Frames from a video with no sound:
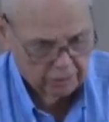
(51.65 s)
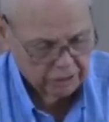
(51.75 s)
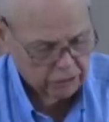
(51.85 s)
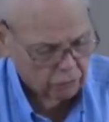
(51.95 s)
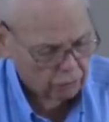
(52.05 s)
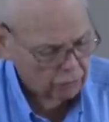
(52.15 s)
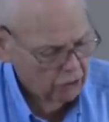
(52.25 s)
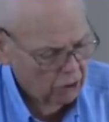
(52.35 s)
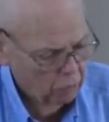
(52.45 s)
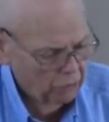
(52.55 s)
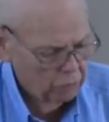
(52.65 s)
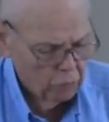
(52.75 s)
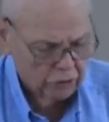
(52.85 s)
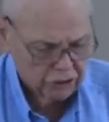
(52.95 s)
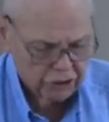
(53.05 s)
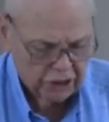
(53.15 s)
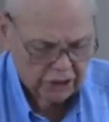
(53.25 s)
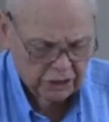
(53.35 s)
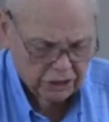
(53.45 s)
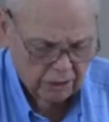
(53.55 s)
and so we want to
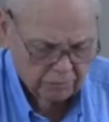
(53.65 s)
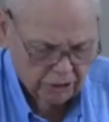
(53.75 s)
study some